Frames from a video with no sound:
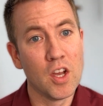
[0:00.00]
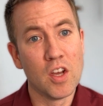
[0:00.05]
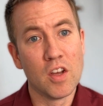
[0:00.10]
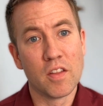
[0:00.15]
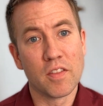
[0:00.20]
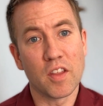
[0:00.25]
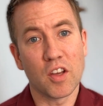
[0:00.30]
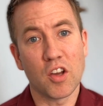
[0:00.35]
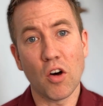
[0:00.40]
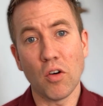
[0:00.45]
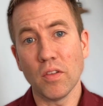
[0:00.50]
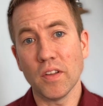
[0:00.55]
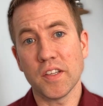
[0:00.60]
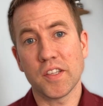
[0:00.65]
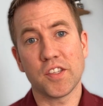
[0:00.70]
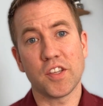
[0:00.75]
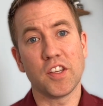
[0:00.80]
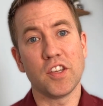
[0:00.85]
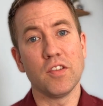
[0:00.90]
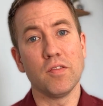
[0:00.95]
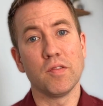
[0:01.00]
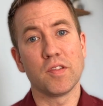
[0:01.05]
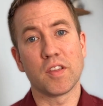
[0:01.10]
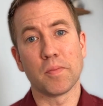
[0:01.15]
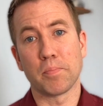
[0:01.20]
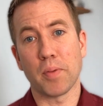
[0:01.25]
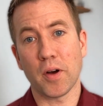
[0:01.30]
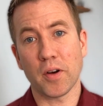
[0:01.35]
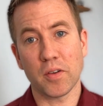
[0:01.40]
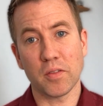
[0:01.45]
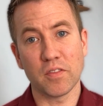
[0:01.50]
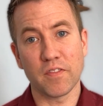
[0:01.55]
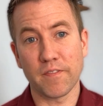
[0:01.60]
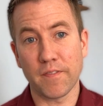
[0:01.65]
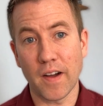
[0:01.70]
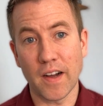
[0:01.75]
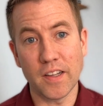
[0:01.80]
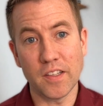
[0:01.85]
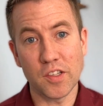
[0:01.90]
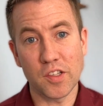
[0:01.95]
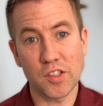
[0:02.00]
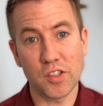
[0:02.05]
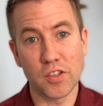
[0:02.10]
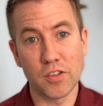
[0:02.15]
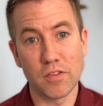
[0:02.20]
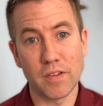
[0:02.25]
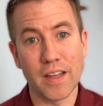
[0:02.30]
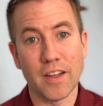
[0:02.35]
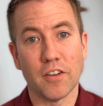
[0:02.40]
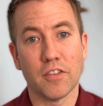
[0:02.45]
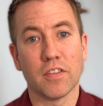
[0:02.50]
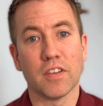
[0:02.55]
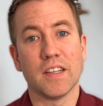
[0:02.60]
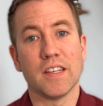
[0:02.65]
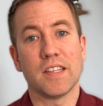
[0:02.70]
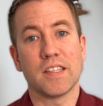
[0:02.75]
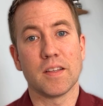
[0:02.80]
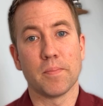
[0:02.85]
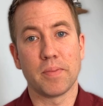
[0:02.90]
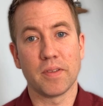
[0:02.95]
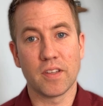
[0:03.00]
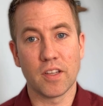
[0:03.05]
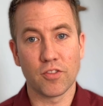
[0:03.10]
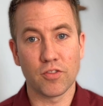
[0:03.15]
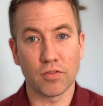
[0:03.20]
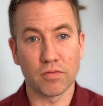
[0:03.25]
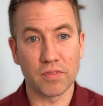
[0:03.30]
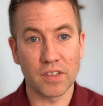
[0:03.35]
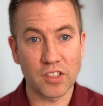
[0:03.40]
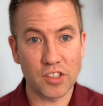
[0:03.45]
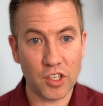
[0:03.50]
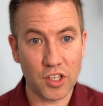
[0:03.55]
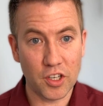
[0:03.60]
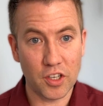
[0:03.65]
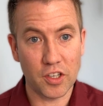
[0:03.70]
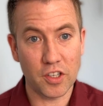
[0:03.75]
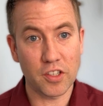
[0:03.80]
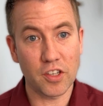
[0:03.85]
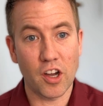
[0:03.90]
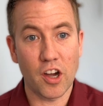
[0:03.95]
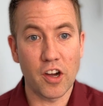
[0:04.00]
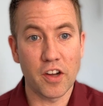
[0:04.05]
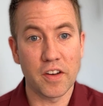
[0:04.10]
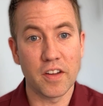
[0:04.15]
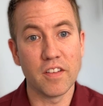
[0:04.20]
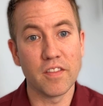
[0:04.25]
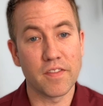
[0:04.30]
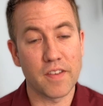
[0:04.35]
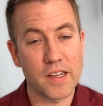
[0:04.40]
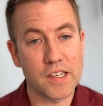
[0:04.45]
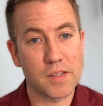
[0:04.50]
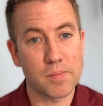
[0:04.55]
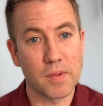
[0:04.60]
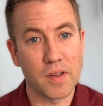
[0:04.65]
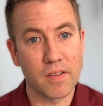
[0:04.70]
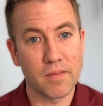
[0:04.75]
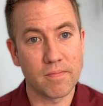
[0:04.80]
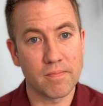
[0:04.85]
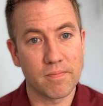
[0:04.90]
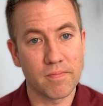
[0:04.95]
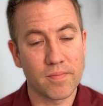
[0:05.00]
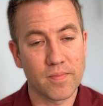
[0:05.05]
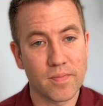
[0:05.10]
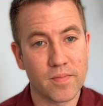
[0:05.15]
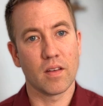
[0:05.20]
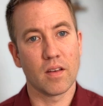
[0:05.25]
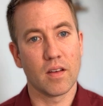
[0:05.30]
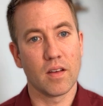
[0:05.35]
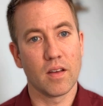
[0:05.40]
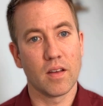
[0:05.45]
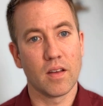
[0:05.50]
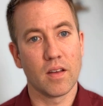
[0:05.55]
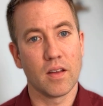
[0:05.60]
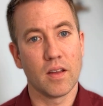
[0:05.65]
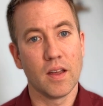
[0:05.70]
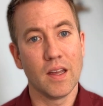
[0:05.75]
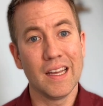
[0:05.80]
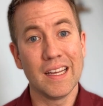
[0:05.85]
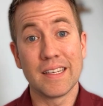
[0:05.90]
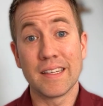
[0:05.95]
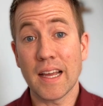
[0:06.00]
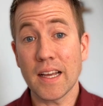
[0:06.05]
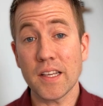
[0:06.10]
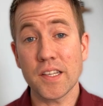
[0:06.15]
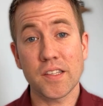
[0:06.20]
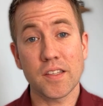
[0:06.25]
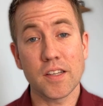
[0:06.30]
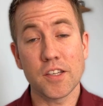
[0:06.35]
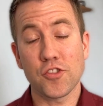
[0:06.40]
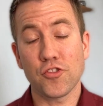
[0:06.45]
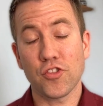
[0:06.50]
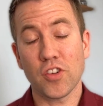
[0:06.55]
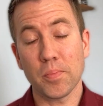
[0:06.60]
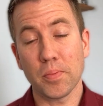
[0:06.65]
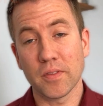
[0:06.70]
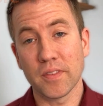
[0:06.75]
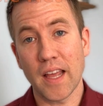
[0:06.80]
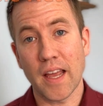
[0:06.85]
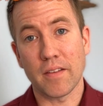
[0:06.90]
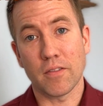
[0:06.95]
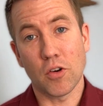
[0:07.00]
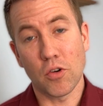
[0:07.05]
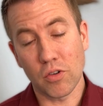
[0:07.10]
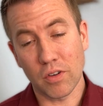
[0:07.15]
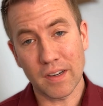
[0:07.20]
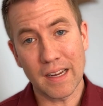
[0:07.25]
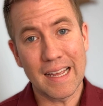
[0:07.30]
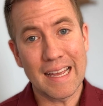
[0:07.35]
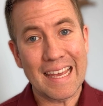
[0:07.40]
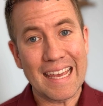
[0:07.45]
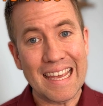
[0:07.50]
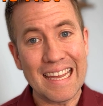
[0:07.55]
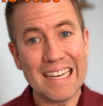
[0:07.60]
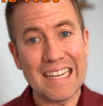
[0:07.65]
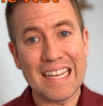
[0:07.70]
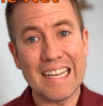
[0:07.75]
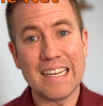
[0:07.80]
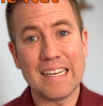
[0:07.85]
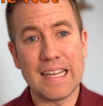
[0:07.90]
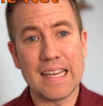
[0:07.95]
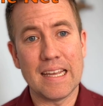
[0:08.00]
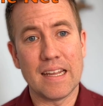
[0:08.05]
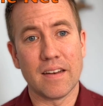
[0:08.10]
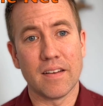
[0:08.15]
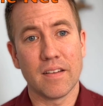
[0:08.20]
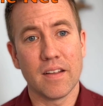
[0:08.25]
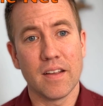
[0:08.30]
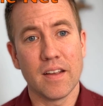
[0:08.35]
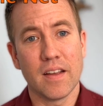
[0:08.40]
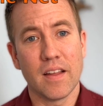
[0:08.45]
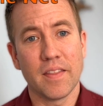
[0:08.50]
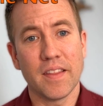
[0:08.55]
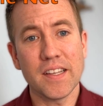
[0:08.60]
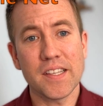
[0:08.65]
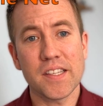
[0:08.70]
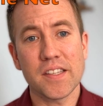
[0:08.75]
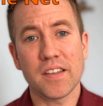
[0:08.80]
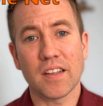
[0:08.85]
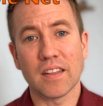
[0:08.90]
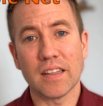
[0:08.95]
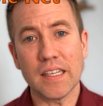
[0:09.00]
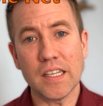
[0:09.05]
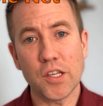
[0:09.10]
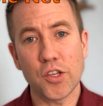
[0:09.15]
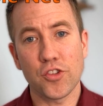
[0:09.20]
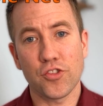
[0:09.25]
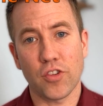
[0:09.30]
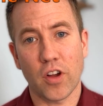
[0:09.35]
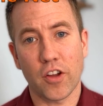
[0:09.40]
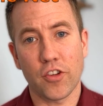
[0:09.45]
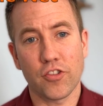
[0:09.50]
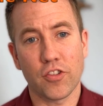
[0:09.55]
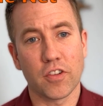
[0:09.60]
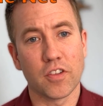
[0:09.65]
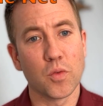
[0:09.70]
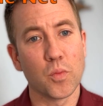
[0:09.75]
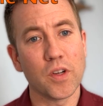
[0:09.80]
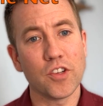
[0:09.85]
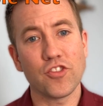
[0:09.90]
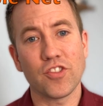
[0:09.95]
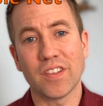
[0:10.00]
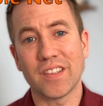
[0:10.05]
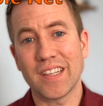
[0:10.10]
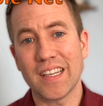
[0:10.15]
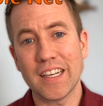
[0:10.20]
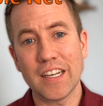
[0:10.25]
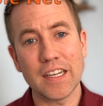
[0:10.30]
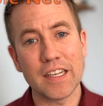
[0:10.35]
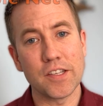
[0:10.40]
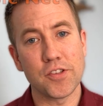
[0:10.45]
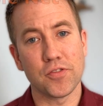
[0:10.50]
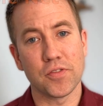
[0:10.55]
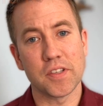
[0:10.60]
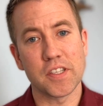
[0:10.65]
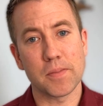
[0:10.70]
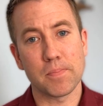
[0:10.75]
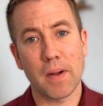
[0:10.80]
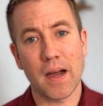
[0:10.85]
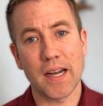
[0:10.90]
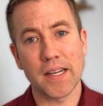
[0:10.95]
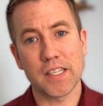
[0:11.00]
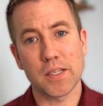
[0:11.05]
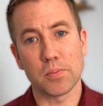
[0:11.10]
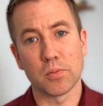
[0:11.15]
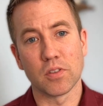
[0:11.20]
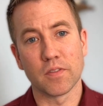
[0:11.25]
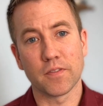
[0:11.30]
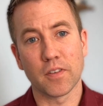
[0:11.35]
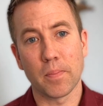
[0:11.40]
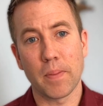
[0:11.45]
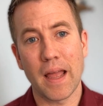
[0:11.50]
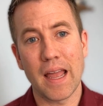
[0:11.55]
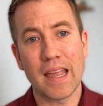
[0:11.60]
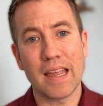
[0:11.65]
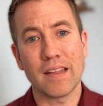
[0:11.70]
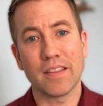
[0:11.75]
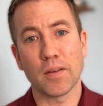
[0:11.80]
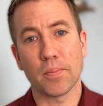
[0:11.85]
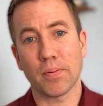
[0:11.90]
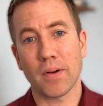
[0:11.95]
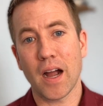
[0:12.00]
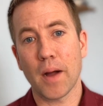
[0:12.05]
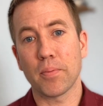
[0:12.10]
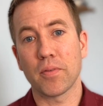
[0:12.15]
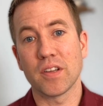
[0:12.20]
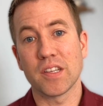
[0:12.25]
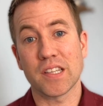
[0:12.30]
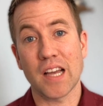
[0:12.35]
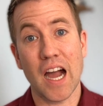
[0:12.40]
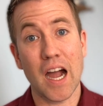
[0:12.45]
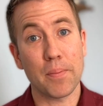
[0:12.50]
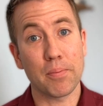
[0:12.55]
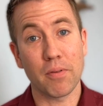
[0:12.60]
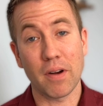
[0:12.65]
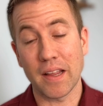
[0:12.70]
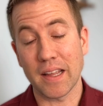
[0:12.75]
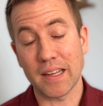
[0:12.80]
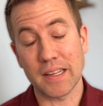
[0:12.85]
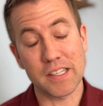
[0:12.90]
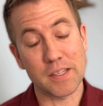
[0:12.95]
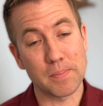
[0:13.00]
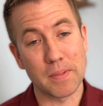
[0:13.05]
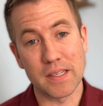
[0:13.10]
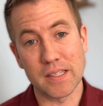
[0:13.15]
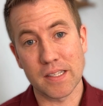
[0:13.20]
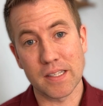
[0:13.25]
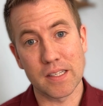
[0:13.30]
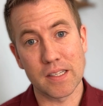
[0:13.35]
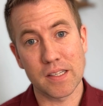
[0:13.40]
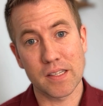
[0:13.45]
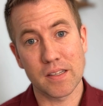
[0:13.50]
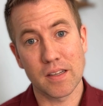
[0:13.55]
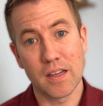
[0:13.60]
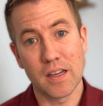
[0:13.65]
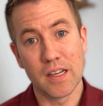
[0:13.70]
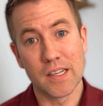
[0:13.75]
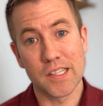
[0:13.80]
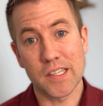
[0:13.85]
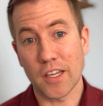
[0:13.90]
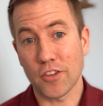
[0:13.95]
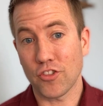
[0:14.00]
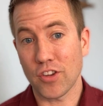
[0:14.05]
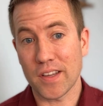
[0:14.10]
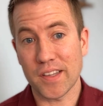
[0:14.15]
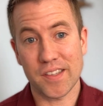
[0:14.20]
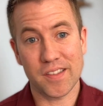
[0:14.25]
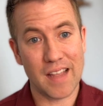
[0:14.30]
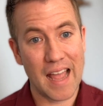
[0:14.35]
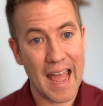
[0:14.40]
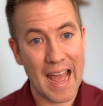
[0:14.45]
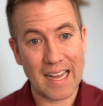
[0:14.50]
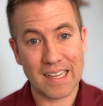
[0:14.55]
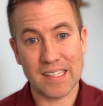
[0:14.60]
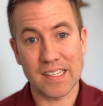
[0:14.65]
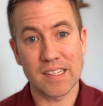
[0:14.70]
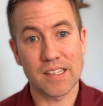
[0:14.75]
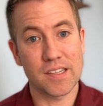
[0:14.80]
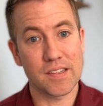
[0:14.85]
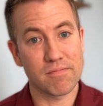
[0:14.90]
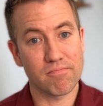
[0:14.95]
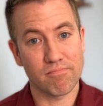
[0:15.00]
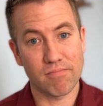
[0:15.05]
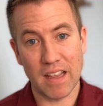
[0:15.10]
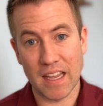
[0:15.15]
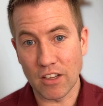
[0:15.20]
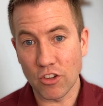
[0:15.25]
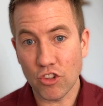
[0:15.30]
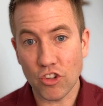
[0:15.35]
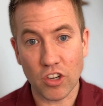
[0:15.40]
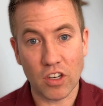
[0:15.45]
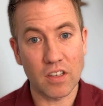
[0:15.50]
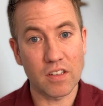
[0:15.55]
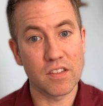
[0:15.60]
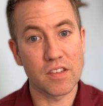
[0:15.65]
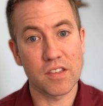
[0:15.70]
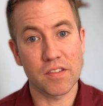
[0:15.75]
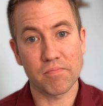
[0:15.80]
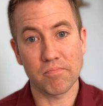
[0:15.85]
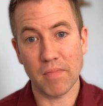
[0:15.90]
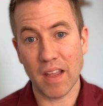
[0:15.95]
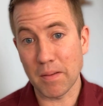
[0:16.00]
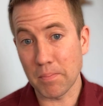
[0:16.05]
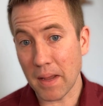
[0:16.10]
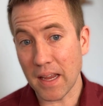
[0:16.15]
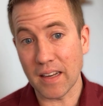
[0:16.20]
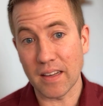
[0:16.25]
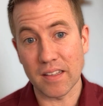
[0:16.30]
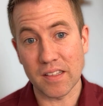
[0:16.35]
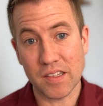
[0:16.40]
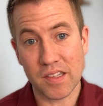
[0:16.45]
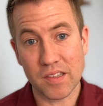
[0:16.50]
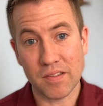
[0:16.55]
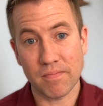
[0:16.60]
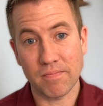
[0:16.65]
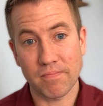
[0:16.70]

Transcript: The goal is to use the borrowed funds to increase the potential return on investment. Next is triple net, or NNN. This is a lease structure in which the tenant is responsible for paying the property's operating expenses, such as taxes, insurance, and maintenance.